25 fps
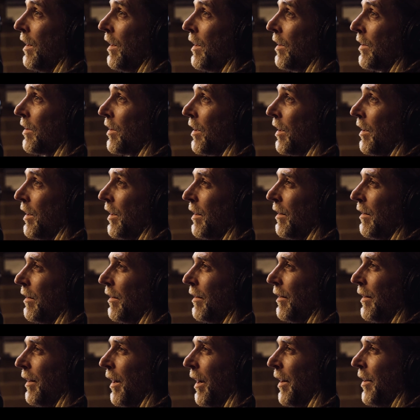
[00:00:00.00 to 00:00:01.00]
So
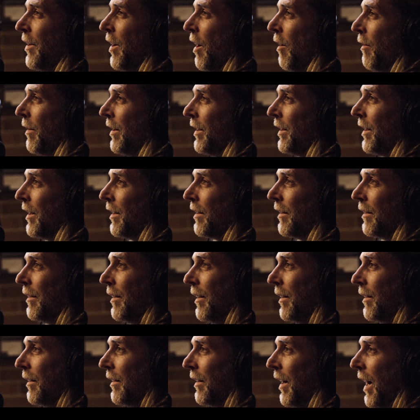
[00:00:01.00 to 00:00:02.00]
yeah, knowing
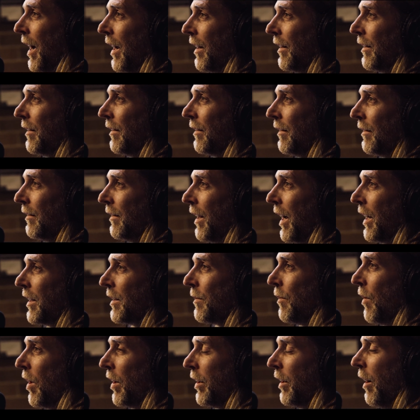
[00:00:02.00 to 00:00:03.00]

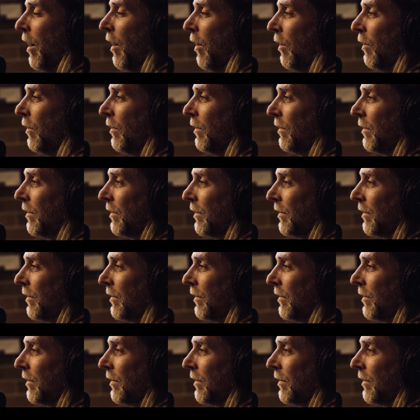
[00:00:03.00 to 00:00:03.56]
that's my goal,